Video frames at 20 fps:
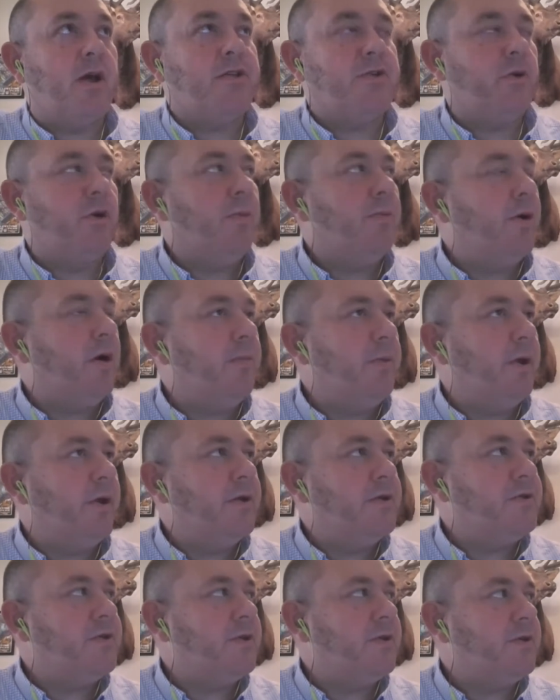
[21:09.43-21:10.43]
across the whole
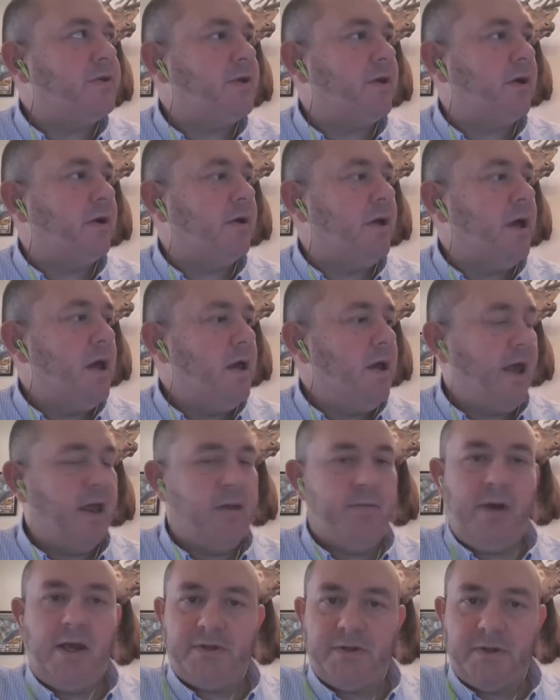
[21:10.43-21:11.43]
Permian, is this
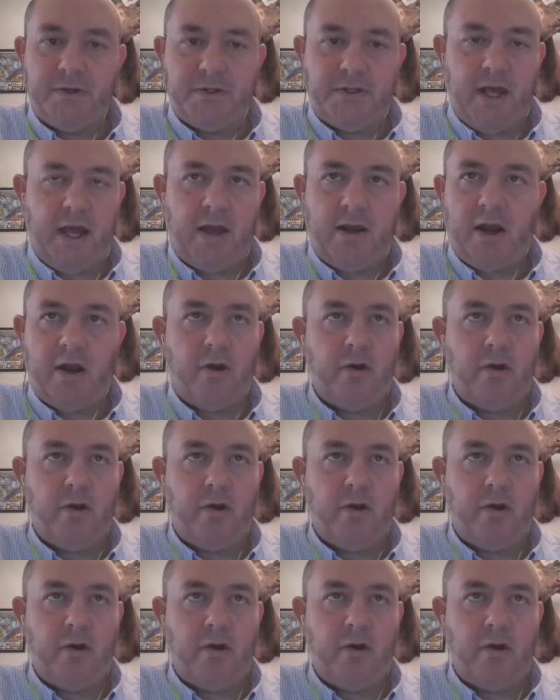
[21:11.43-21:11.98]
in-basin sand.